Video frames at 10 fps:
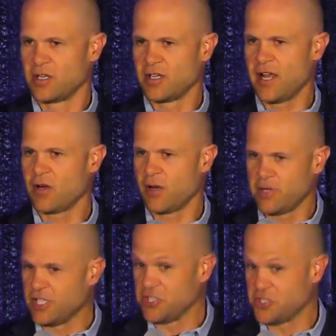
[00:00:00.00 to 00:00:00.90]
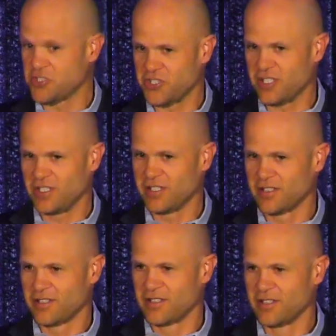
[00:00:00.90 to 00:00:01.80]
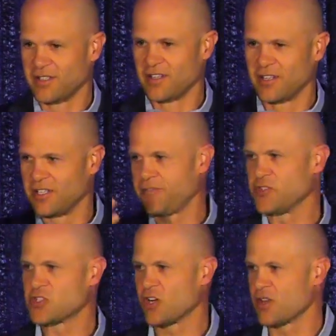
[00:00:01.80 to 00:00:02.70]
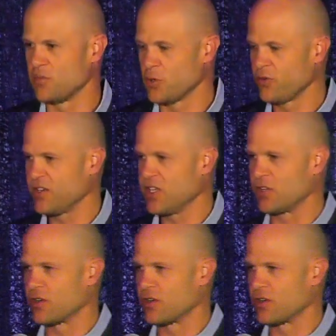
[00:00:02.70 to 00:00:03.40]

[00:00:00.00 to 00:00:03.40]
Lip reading: Now how many do you see? And if you saw the movie,